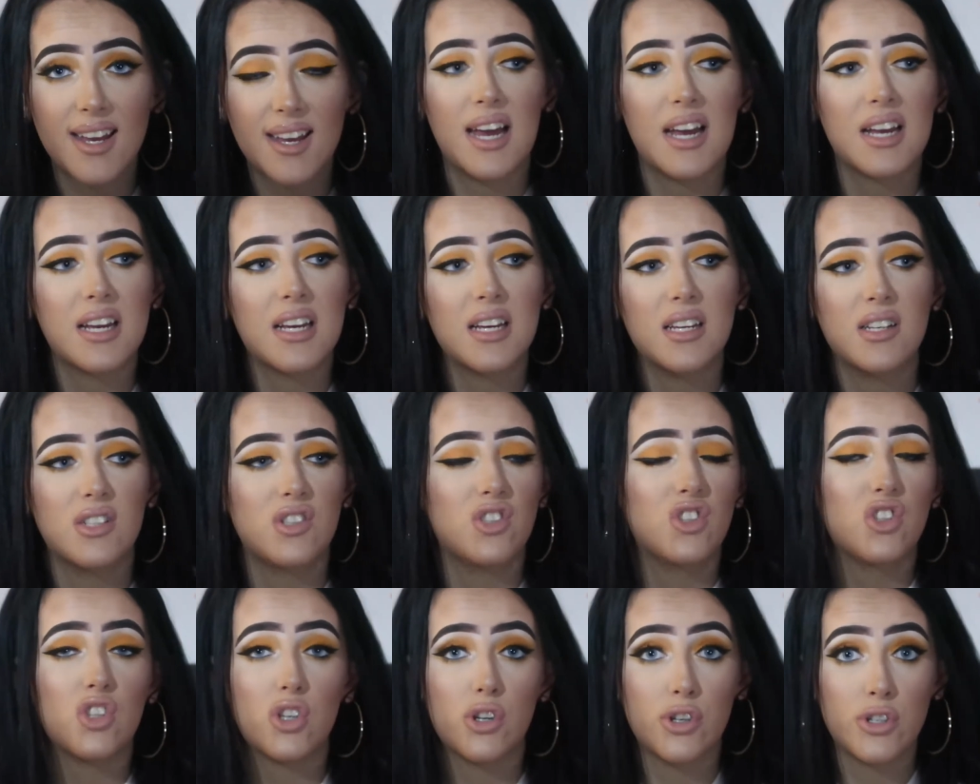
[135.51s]
Like,
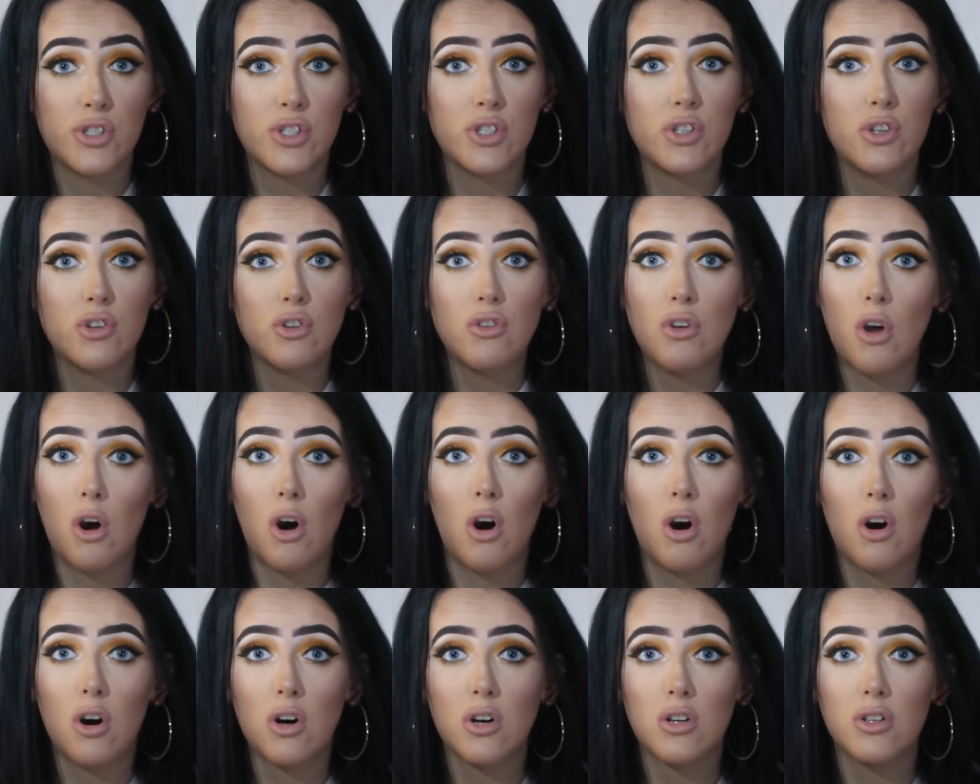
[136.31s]
it's just not
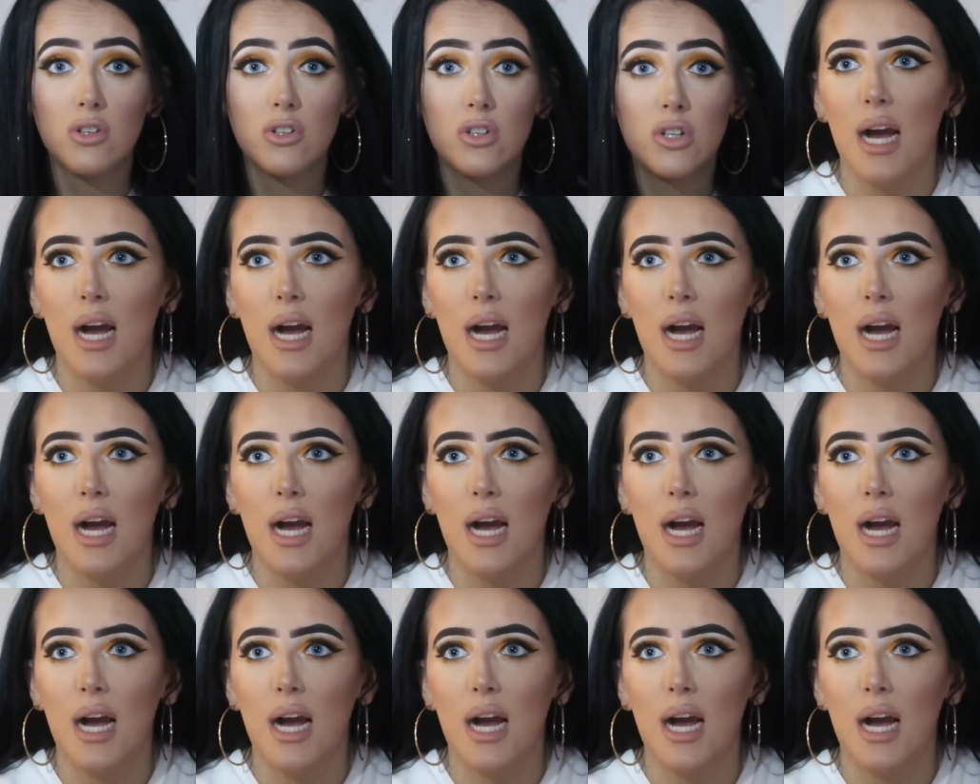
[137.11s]
on.